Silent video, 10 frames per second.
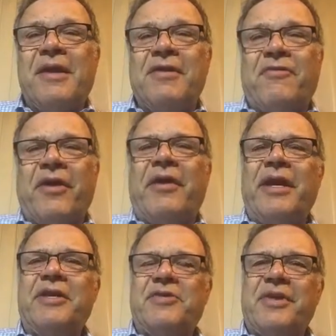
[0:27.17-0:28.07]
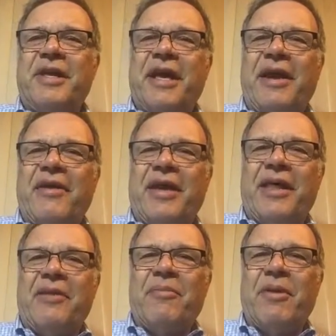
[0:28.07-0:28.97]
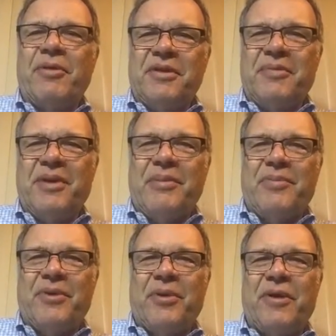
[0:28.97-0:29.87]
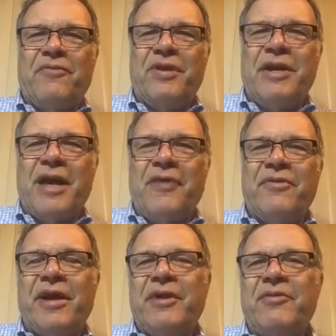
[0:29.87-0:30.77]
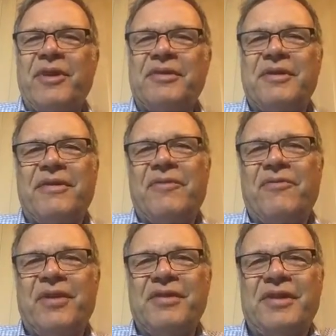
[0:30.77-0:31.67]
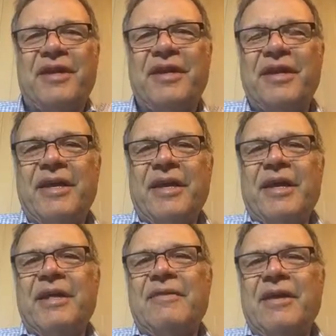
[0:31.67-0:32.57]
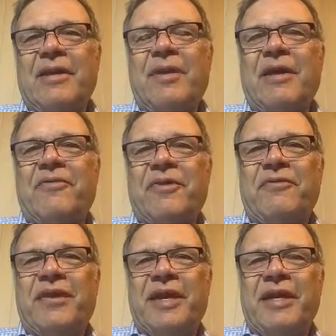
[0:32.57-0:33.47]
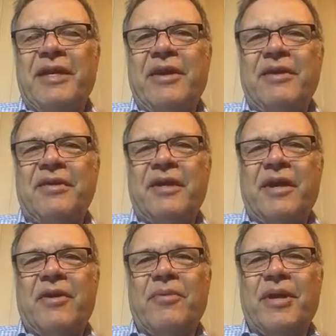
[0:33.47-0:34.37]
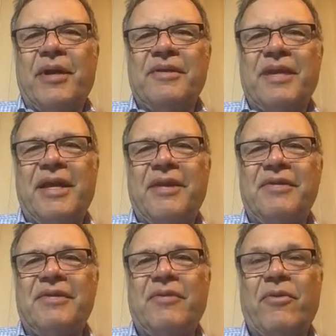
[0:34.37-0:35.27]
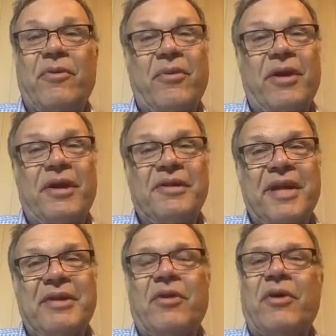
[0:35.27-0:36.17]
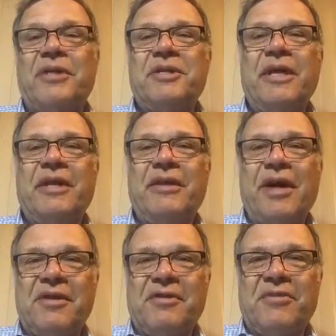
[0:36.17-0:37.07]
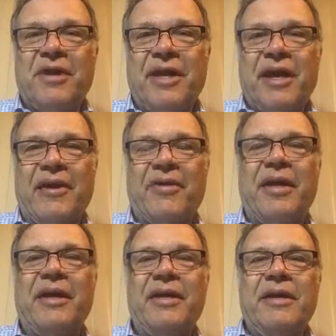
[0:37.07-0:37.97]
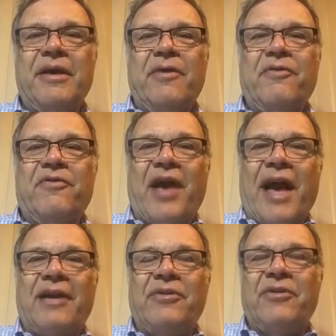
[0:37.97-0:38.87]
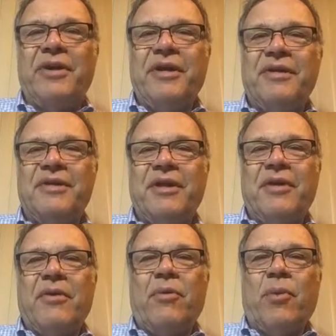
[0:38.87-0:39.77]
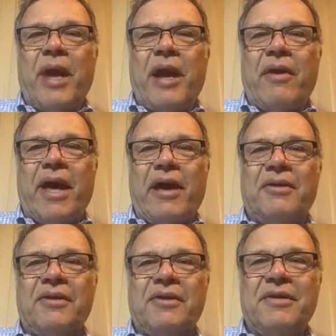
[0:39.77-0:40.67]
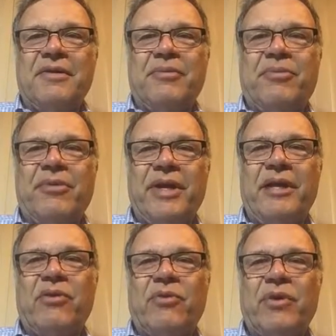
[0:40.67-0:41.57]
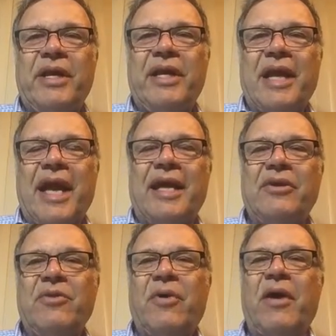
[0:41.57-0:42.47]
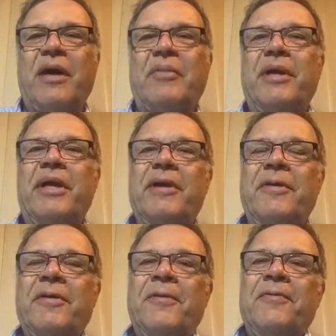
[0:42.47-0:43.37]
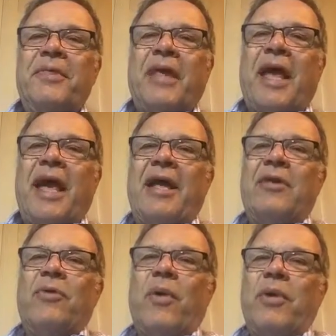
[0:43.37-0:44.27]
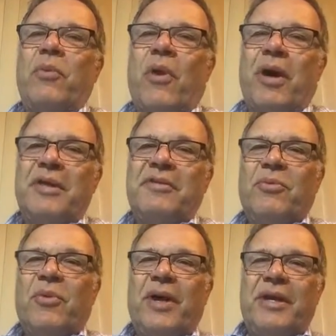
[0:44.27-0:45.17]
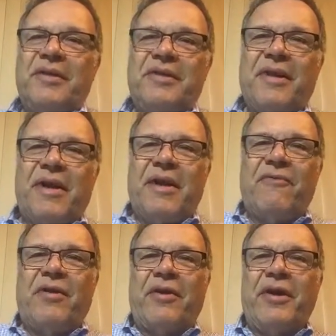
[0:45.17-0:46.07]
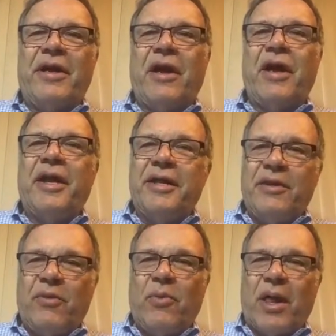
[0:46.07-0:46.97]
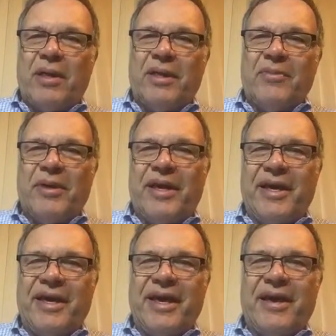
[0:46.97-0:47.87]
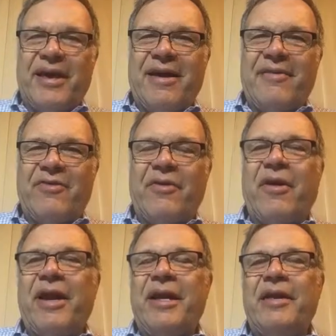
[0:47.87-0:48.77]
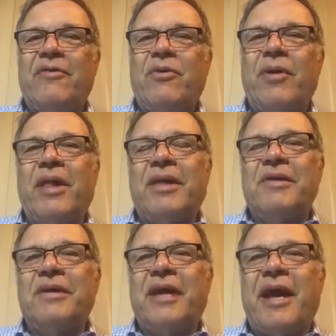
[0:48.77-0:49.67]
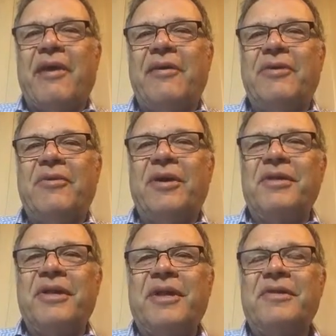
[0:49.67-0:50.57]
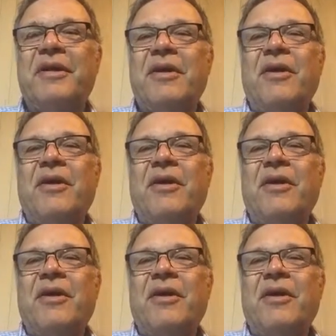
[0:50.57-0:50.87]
It's a very interesting area that most people would have never had reason to visit until about 15 years ago, because it is or was a largely industrial area, factories, warehouses, pretty gritty and grimy, and what was once a very unwelcoming variety of qualities and characteristics